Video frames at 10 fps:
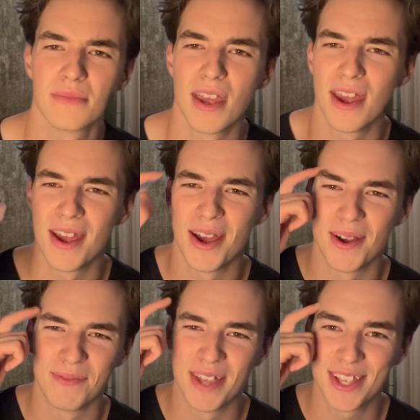
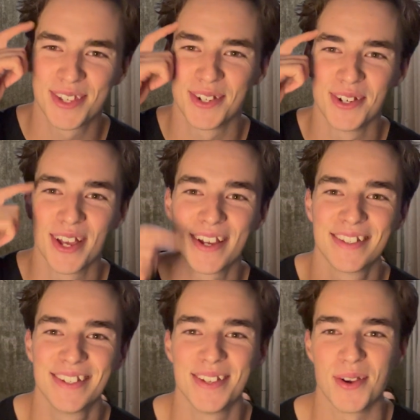Damn, that's a good
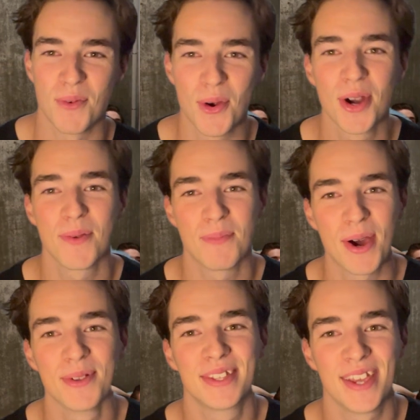idea. What about